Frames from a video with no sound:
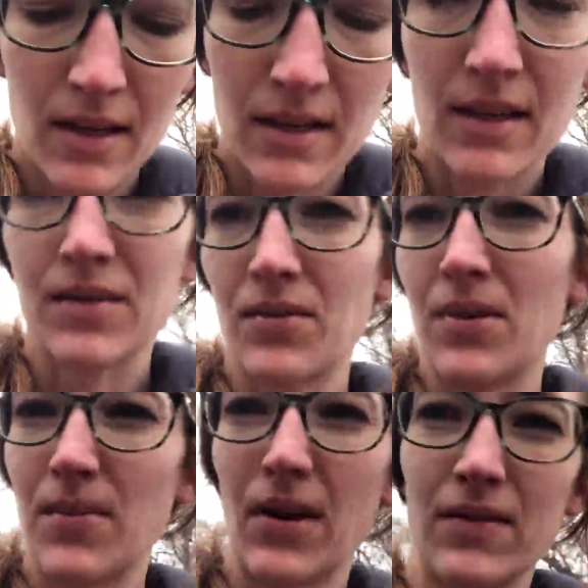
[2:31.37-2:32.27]
because we're
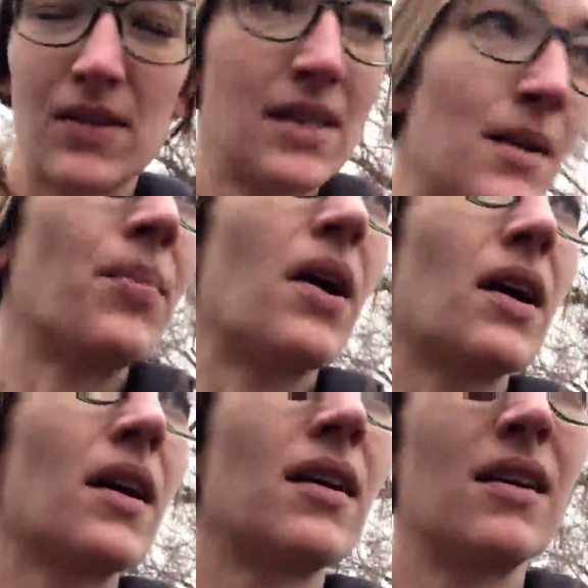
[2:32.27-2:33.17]
in the middle of a state
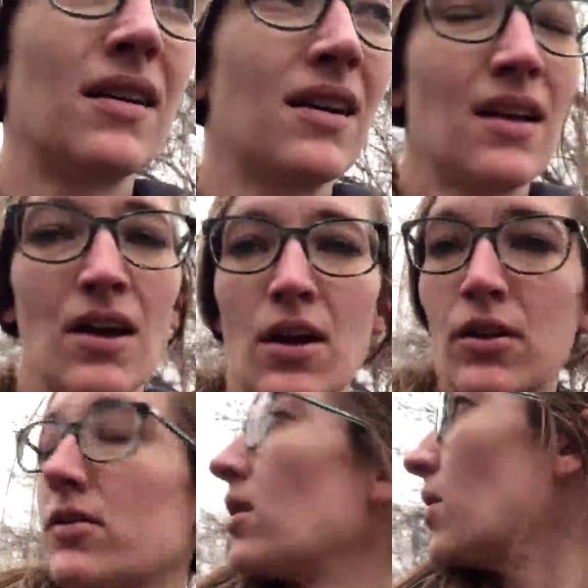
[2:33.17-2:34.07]
park.
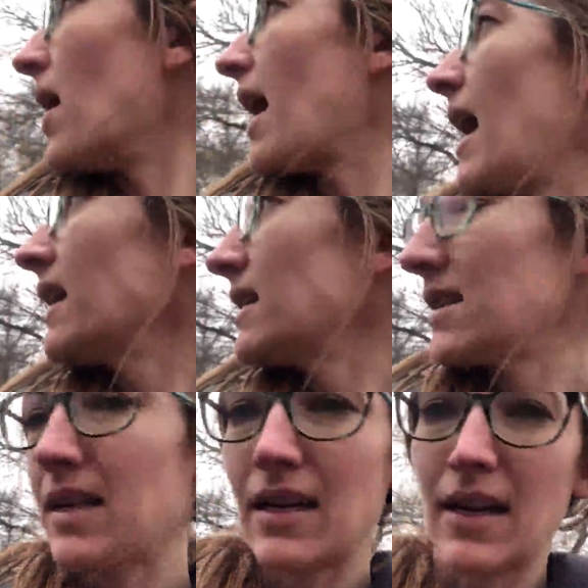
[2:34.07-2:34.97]
So
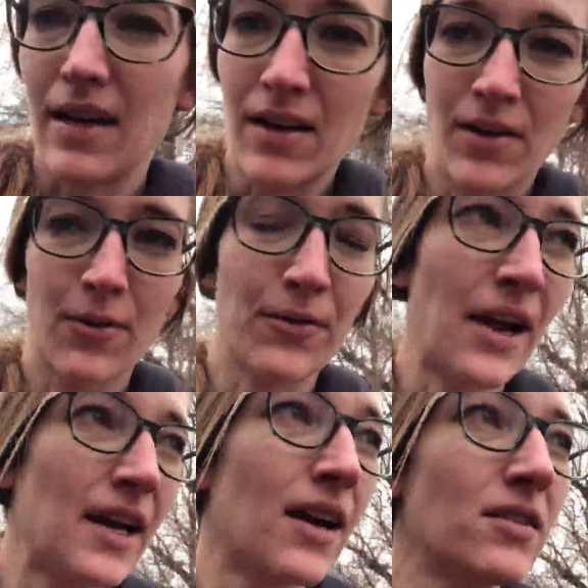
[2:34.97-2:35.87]
Atlas and I
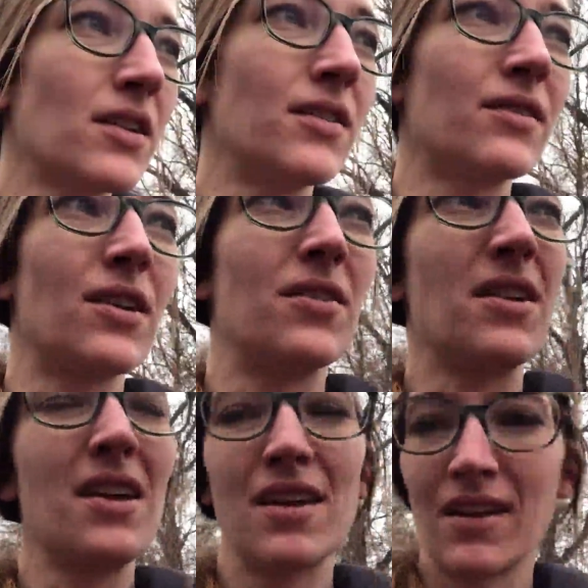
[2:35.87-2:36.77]
ran out to the
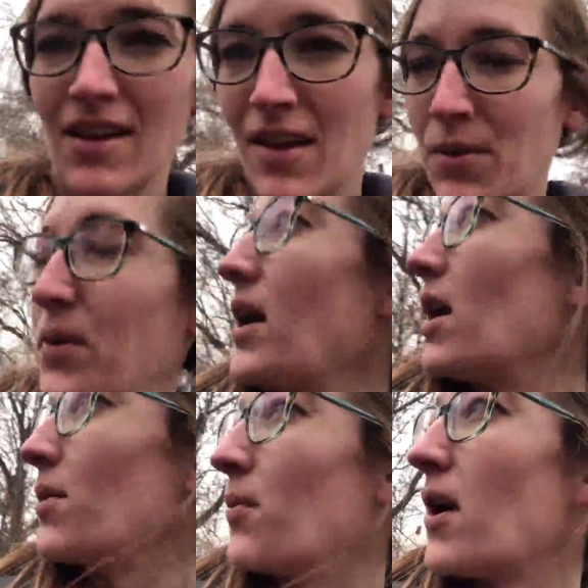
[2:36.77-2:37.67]
road. We
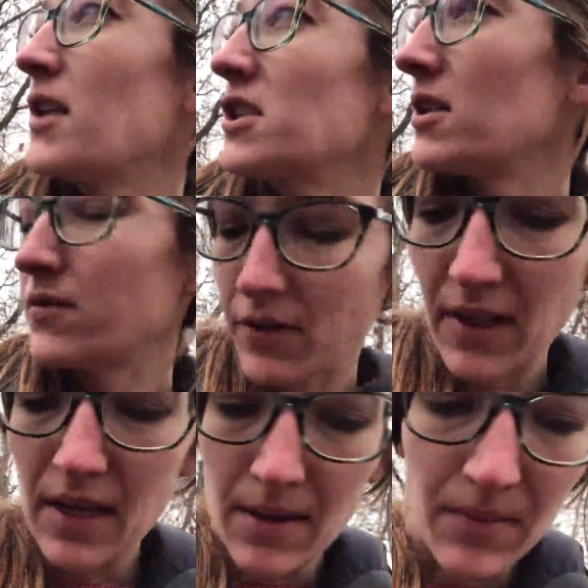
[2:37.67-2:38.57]
are watching for
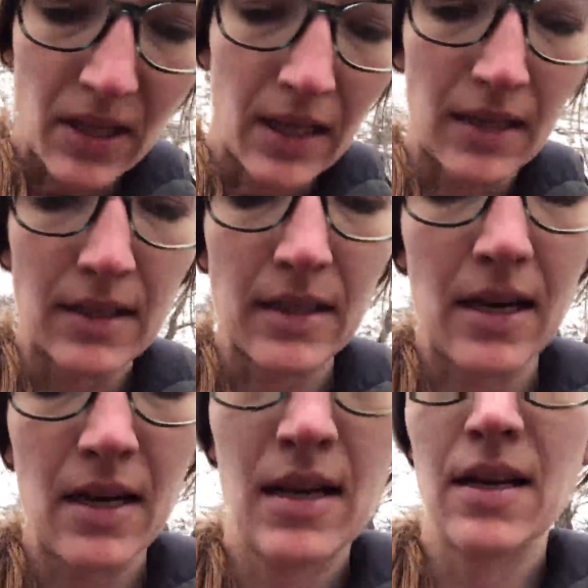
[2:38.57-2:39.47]
the ambulance.
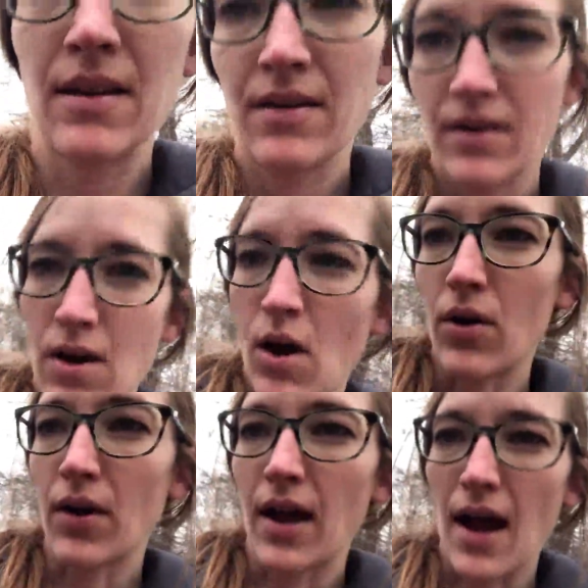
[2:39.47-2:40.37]

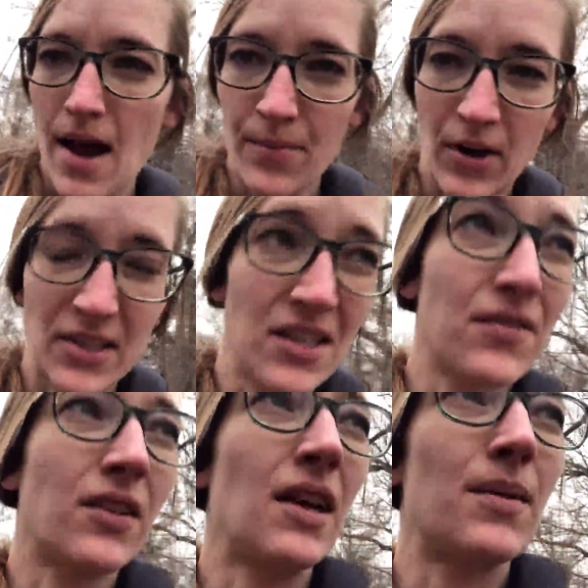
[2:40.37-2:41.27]
Okay, I'm watching for the